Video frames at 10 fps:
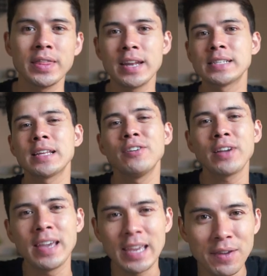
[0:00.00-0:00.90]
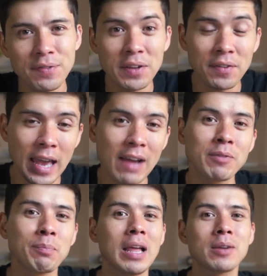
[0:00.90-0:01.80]
And then it's like, okay, even if I have
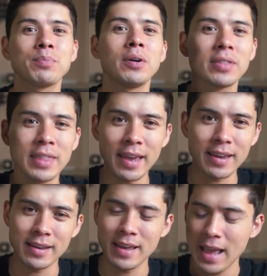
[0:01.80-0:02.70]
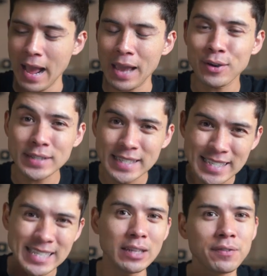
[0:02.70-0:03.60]
a Blackboard there, I could
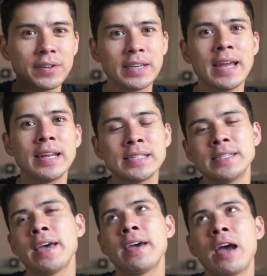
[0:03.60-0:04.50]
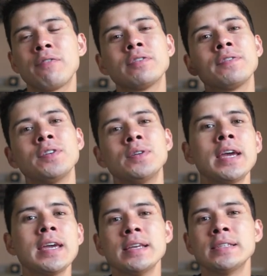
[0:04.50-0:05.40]
still forget it's there after a few
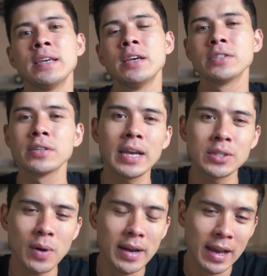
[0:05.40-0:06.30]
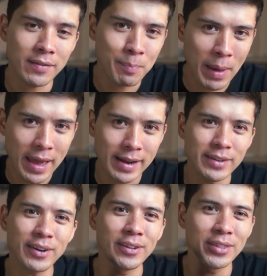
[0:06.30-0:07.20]
days. So that's why I have a
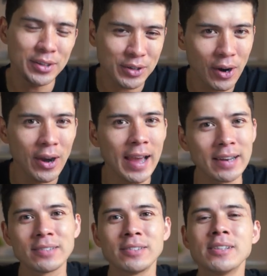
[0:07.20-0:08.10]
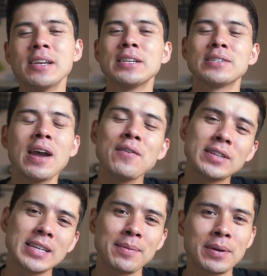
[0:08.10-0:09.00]
pen on the door handle. So every
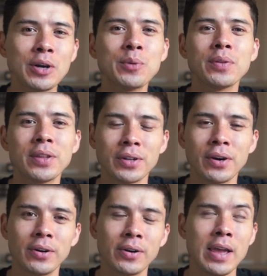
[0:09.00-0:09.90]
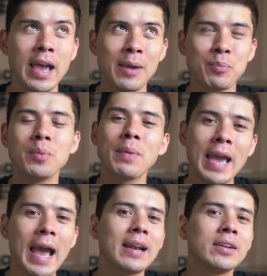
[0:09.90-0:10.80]
time I open the door, I put my
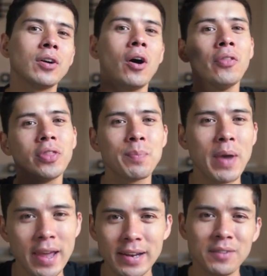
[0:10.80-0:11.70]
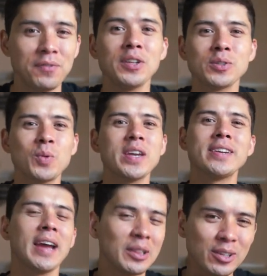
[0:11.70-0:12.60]
hand on the pen, it feels
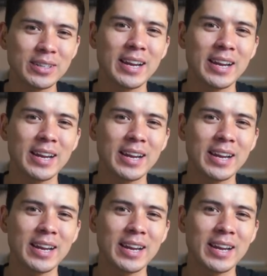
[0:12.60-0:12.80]
weird, I look